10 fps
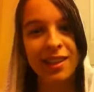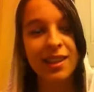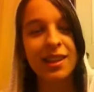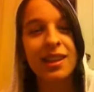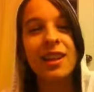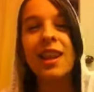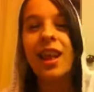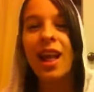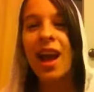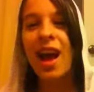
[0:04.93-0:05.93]

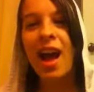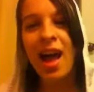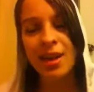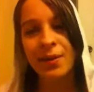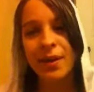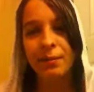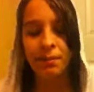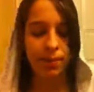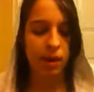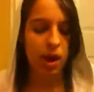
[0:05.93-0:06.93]
anyway,
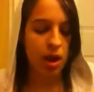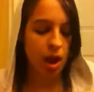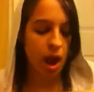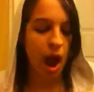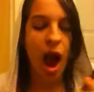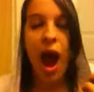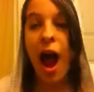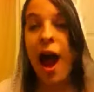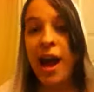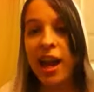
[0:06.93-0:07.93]

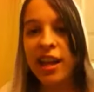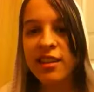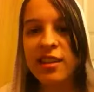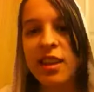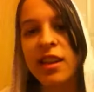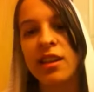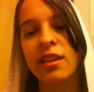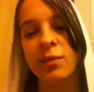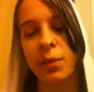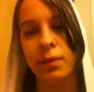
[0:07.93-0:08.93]
I said
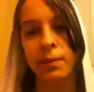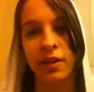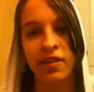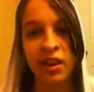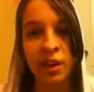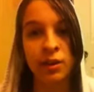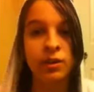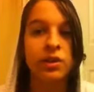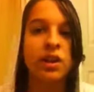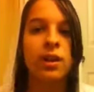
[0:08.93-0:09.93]
in one of my
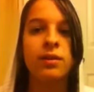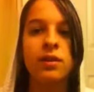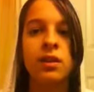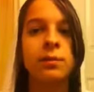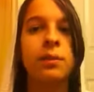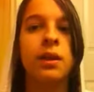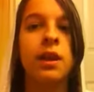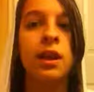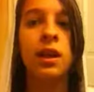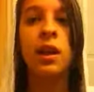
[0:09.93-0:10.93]
videos that I was going to play,